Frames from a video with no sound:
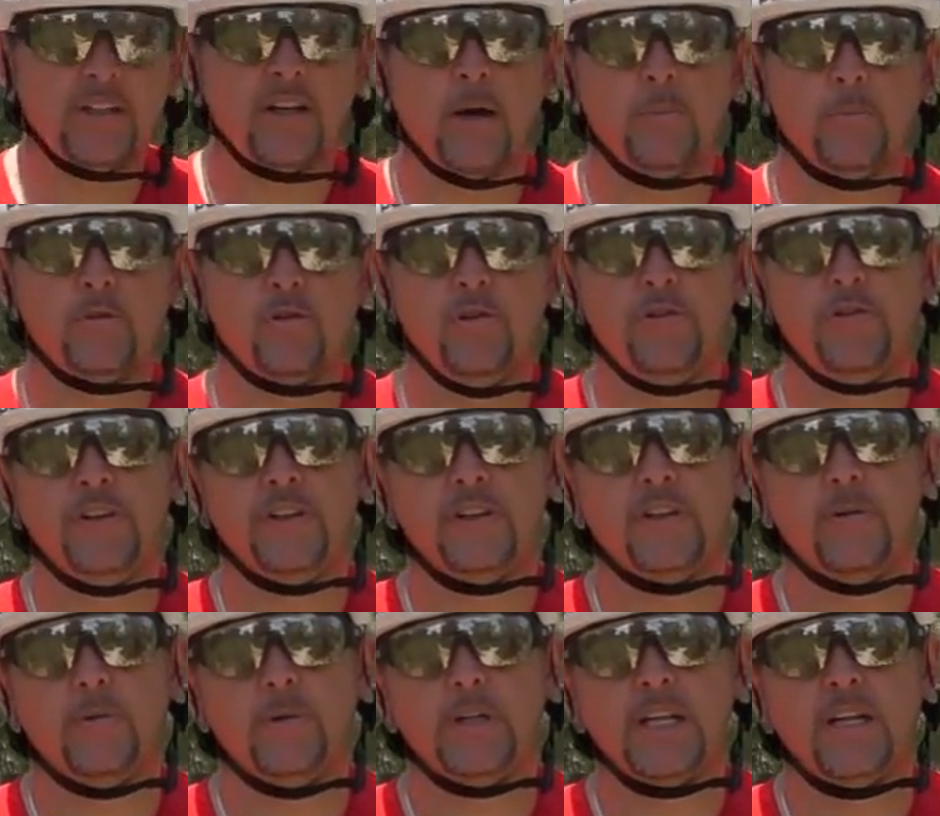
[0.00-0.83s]
comes to
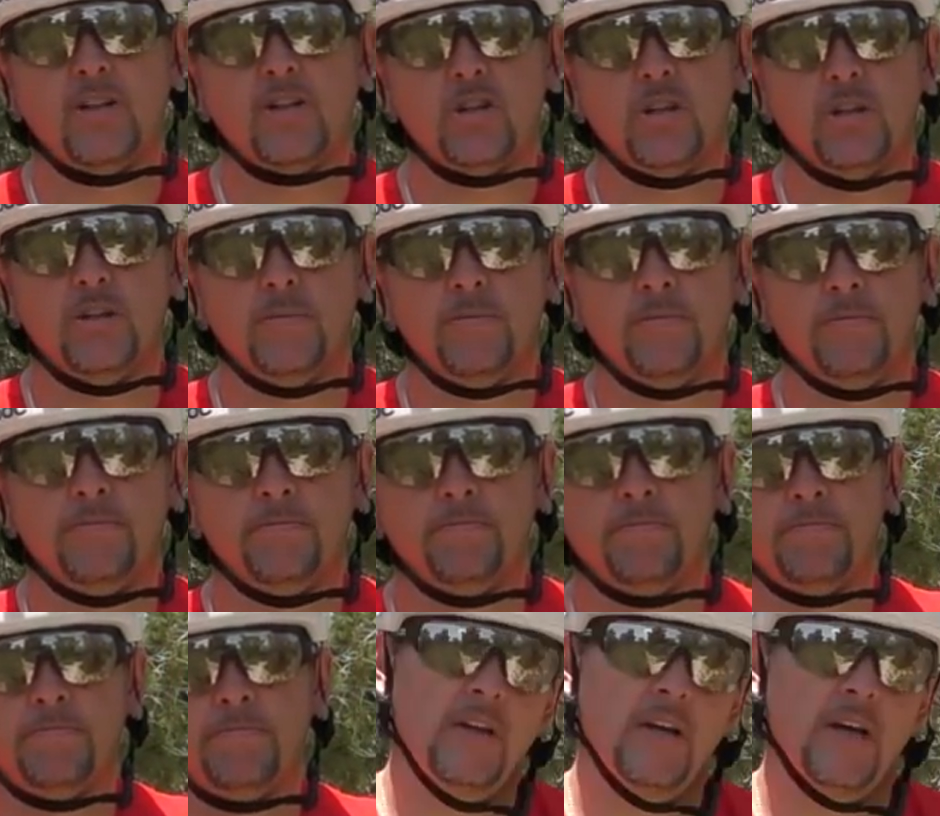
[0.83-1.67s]
fit and retention.
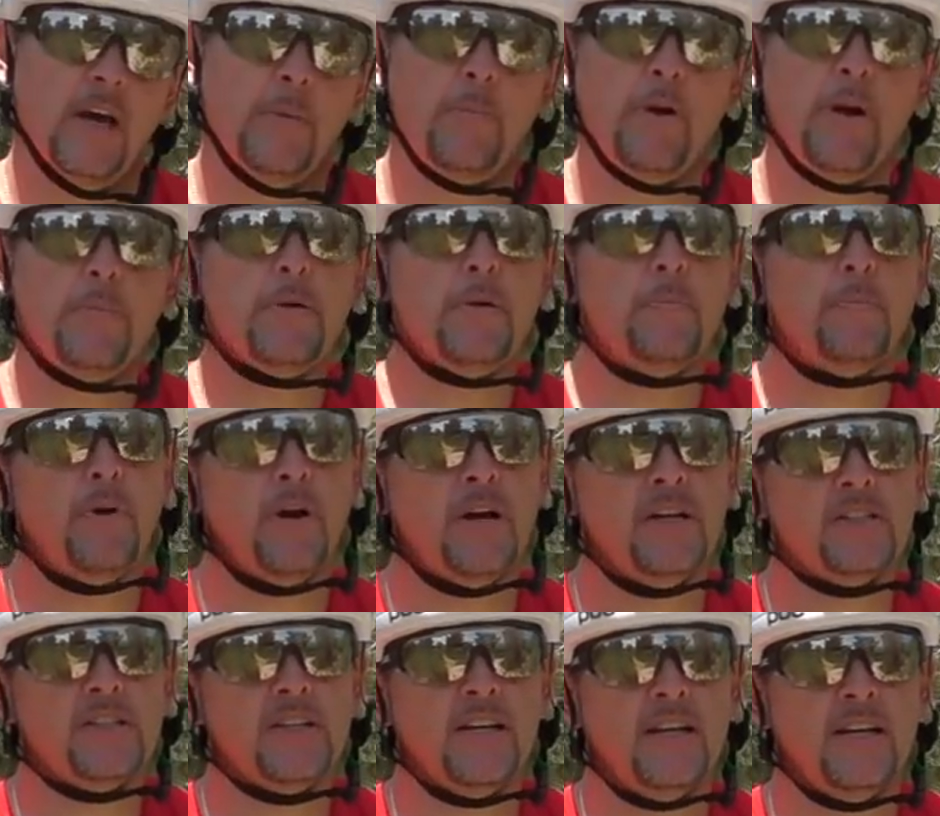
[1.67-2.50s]
A premium
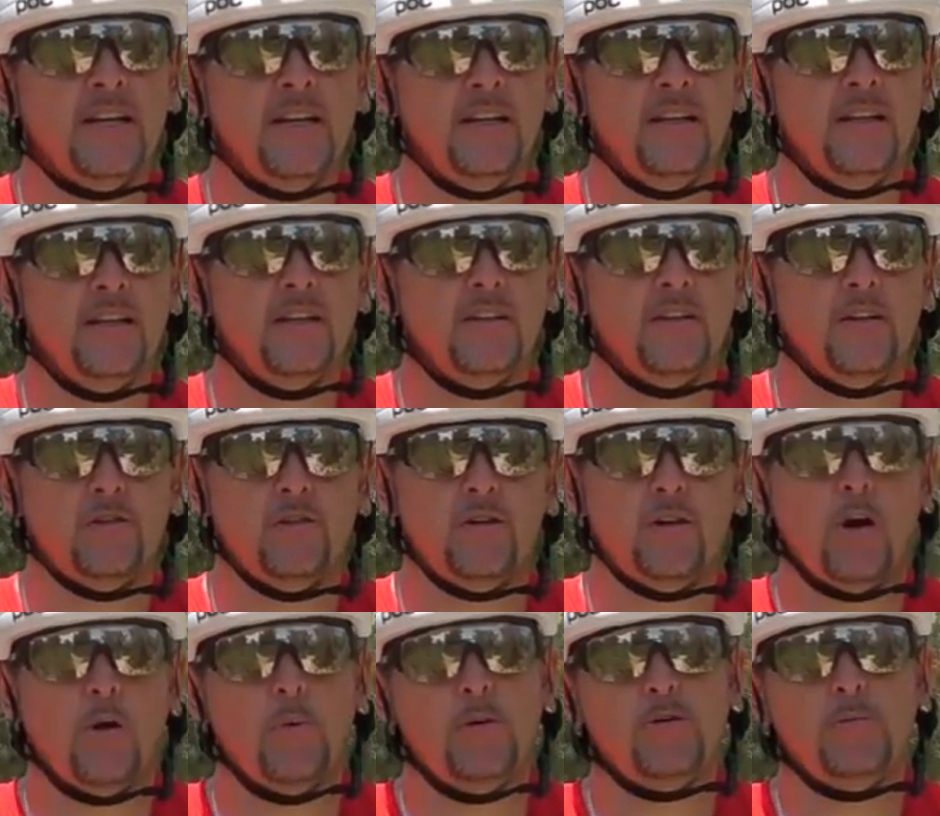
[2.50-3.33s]
price tag
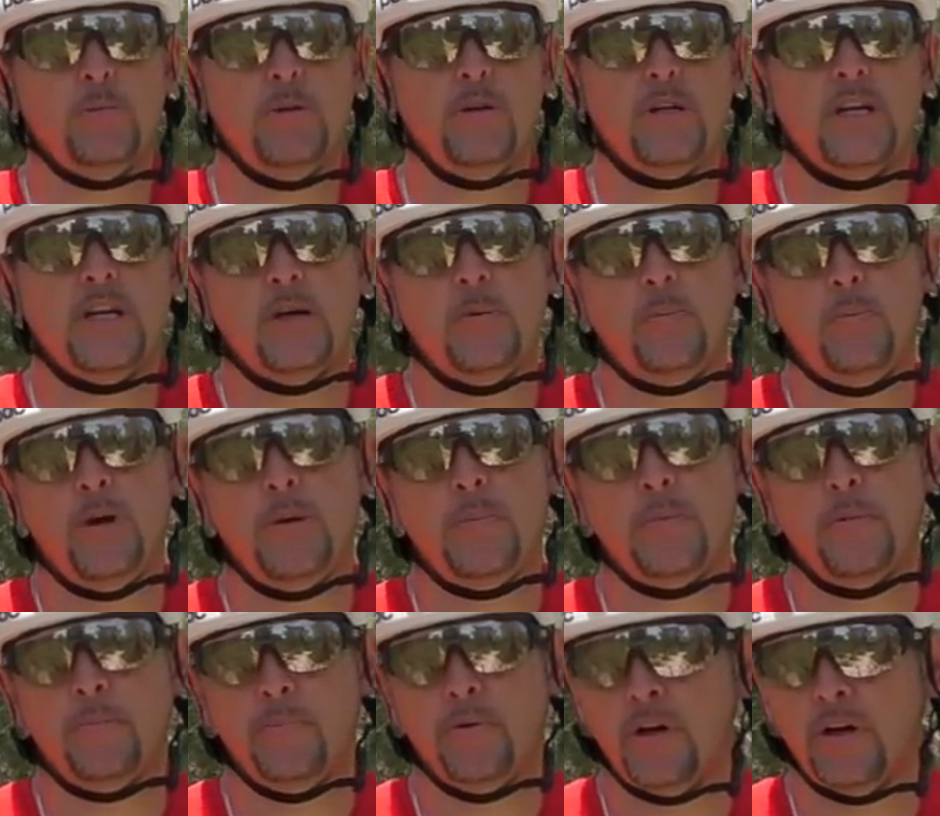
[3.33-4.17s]
doesn't always mean you get a
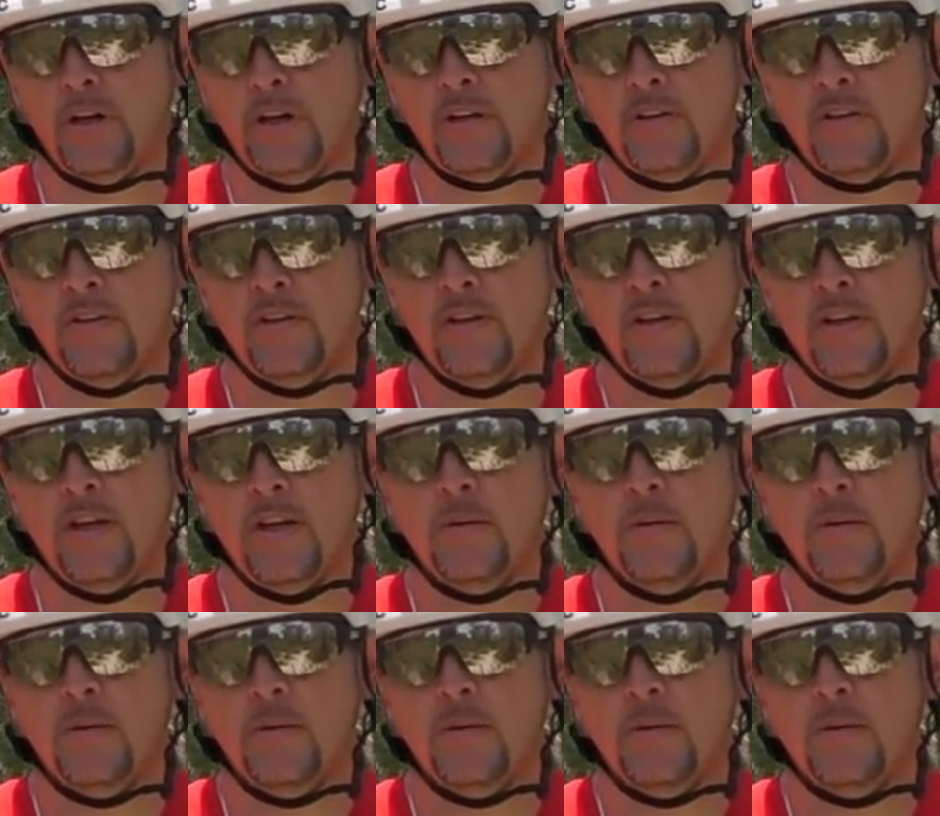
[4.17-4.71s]
premium product,